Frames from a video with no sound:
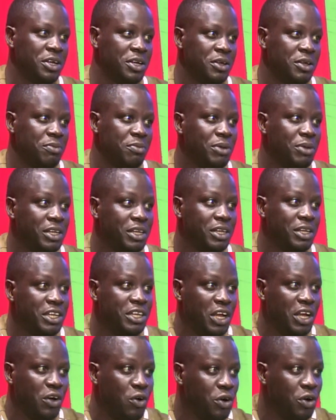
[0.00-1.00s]
but in
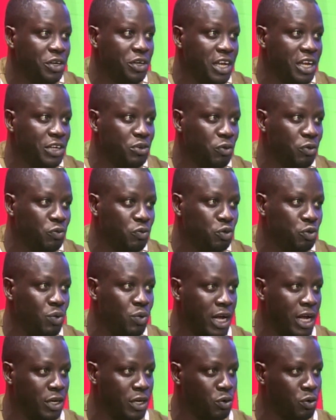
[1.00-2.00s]
the context of which we
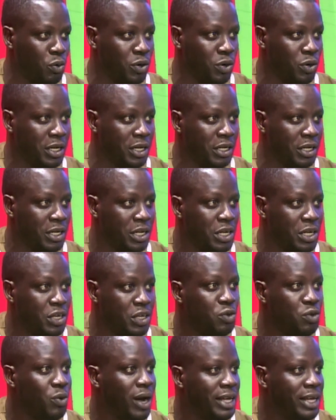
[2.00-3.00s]
are talking,
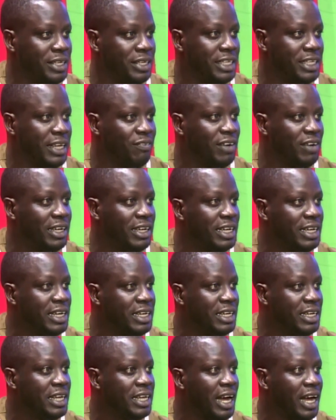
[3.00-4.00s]
you are a servant
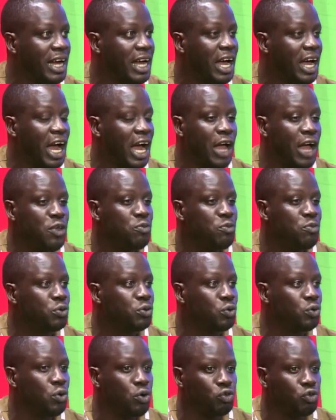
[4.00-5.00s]
leader, and you
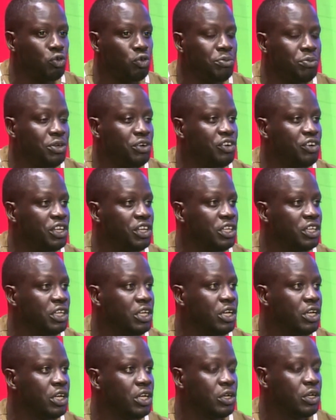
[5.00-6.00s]
must also be ready
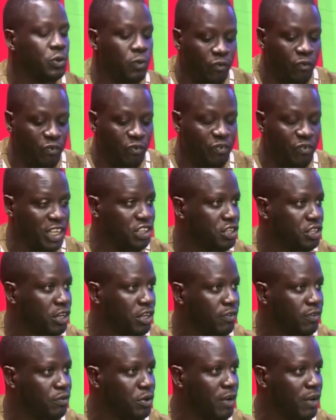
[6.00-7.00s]
to fetch
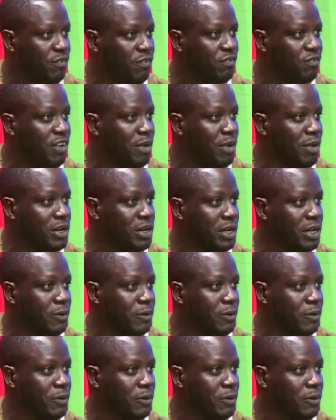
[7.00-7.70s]
for your family.